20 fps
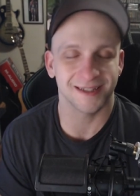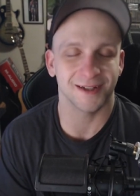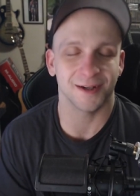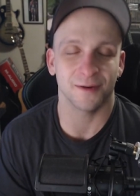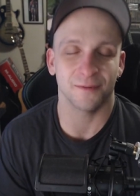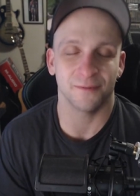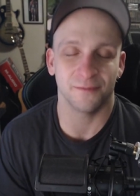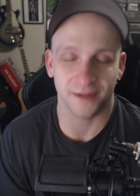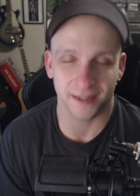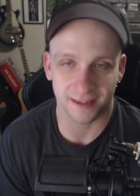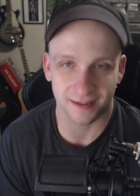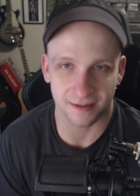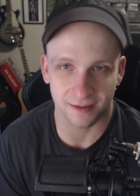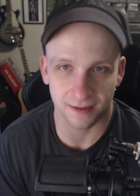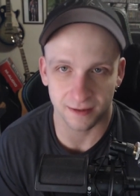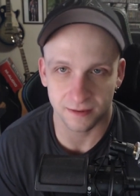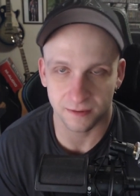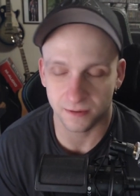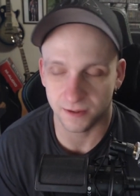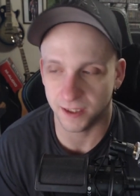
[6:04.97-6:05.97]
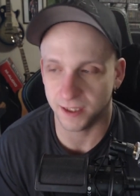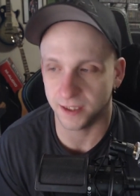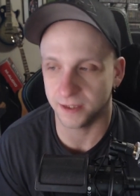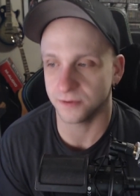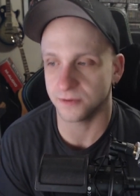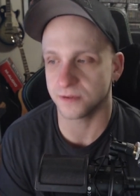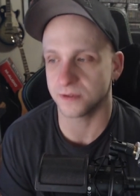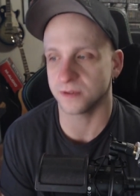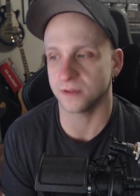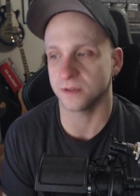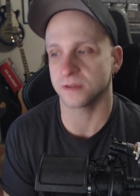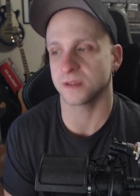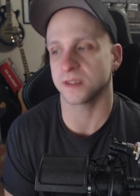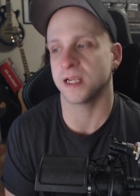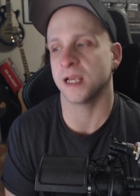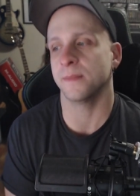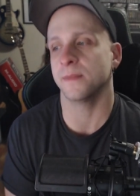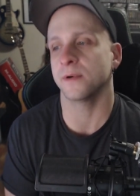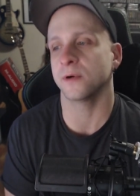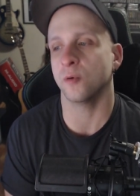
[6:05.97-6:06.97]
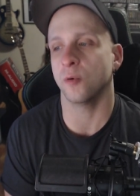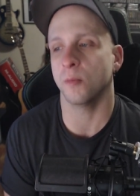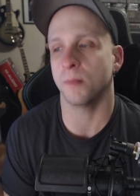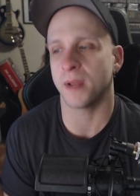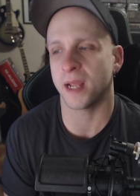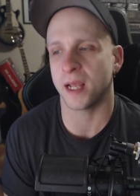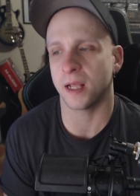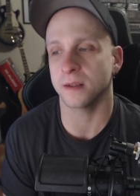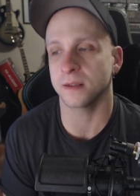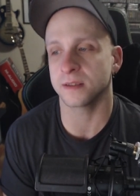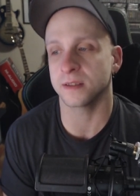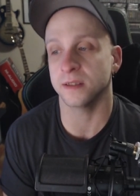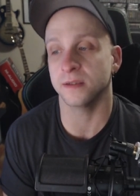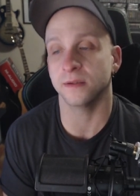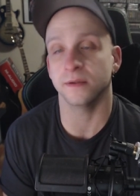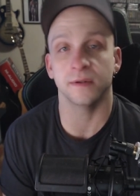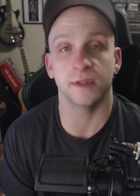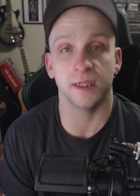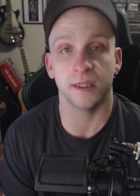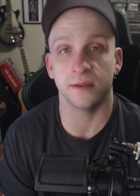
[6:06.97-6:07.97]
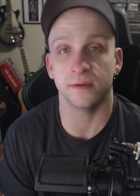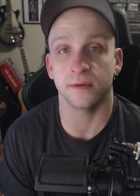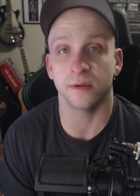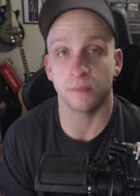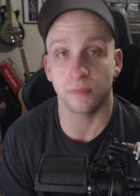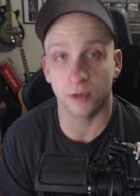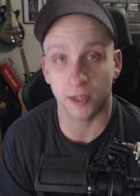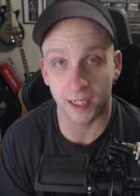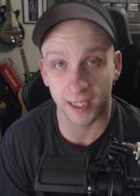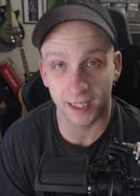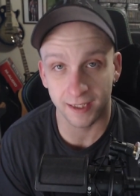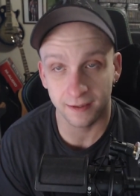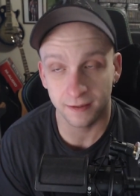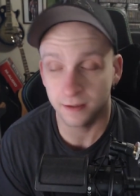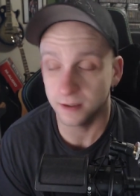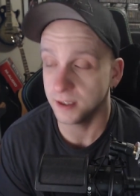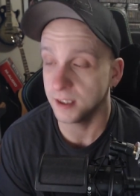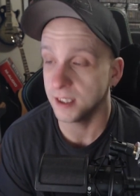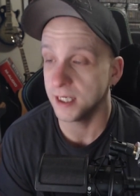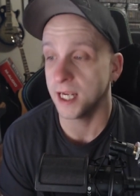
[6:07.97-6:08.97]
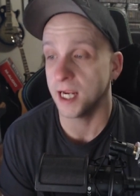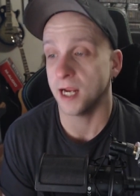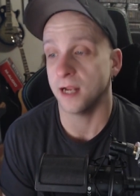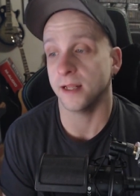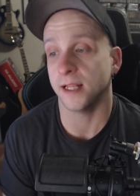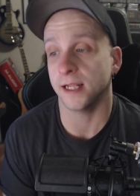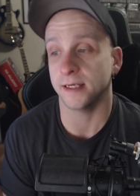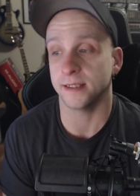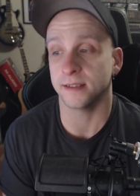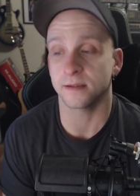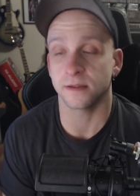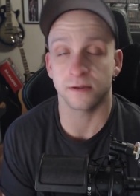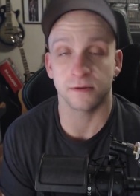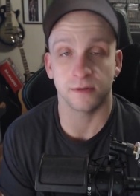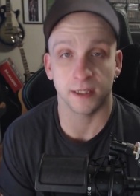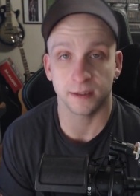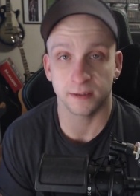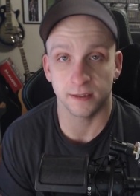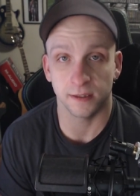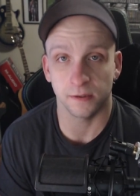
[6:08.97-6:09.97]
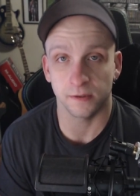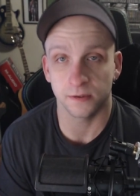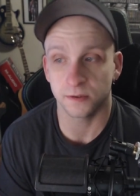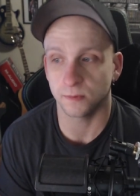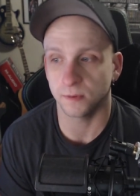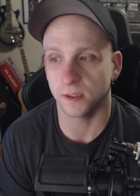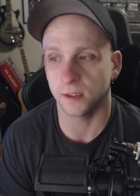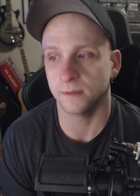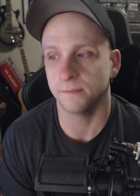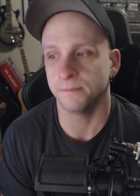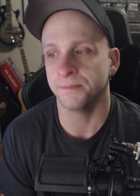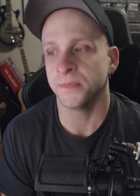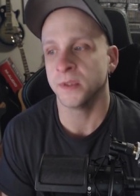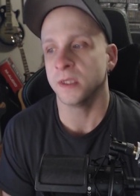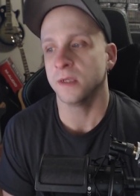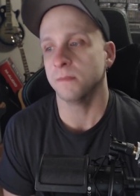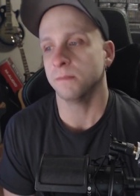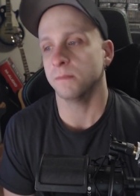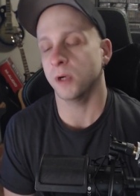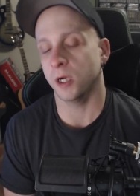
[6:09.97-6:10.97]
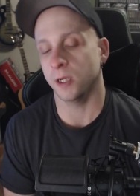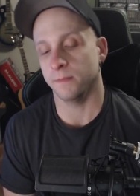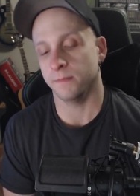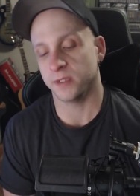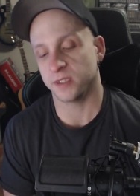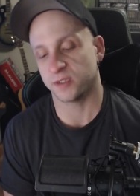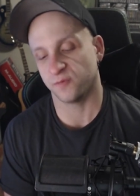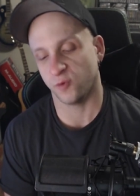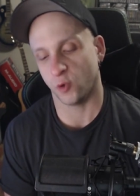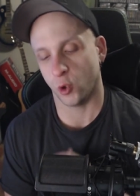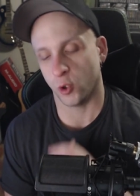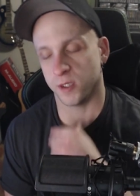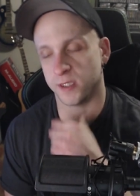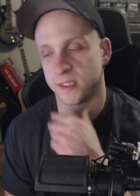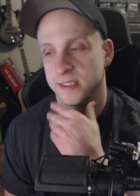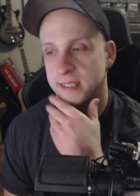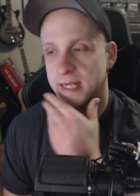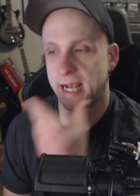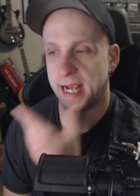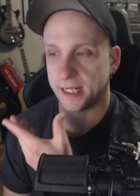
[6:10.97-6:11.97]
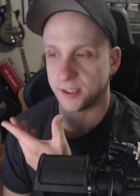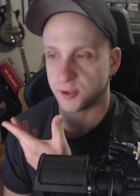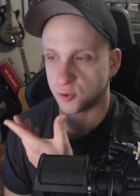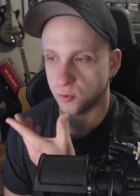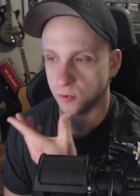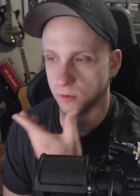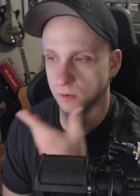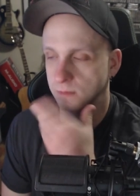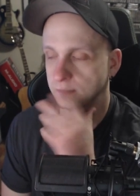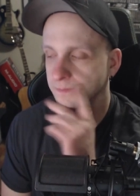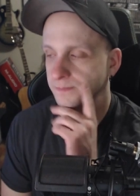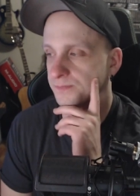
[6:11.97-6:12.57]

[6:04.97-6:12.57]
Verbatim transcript: going to fix this okay there's there's a chemical imbalance in in the brain and that needs addressed elsewhere. But as far as natural,